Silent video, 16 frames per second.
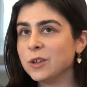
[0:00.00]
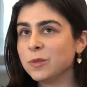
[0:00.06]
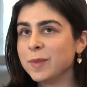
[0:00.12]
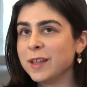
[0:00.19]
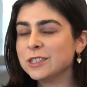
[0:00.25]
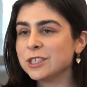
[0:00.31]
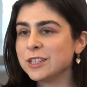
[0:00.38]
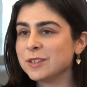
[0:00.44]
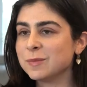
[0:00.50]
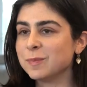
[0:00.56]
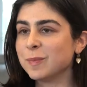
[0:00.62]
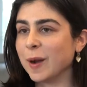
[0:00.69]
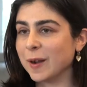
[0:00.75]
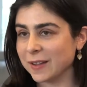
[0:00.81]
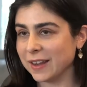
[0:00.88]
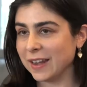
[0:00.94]
you mentioned
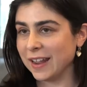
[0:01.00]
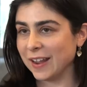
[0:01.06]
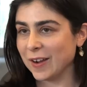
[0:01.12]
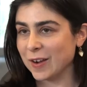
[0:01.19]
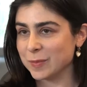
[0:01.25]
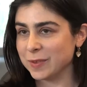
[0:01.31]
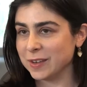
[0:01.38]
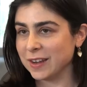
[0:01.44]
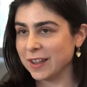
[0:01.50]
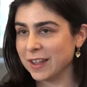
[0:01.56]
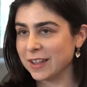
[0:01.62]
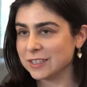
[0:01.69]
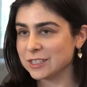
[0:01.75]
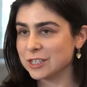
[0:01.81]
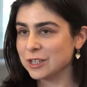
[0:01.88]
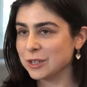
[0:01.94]
marketing
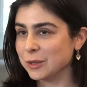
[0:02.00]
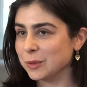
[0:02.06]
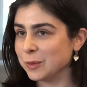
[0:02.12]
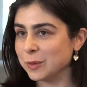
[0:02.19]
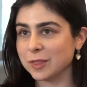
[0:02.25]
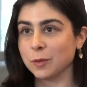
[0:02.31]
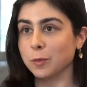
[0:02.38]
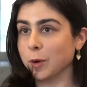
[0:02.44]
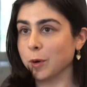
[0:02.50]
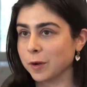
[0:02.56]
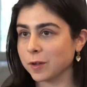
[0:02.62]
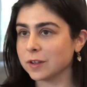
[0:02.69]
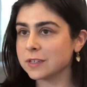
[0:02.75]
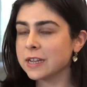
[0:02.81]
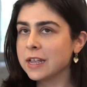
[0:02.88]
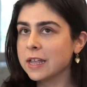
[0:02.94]
Armenia to the
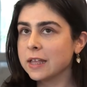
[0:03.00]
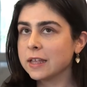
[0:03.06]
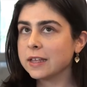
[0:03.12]
world.